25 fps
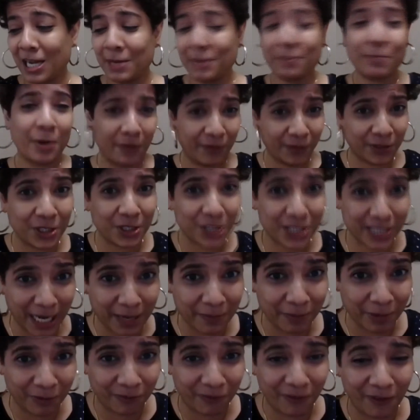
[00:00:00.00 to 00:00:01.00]
I prefer the
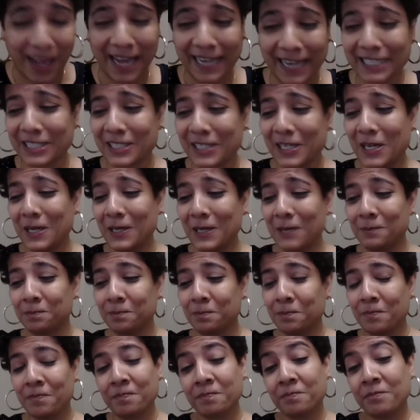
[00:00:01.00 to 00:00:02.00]
same, in fact.
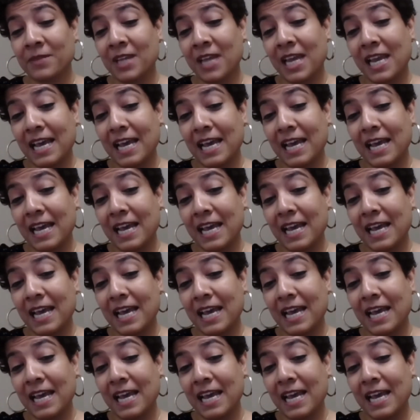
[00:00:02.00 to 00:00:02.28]
And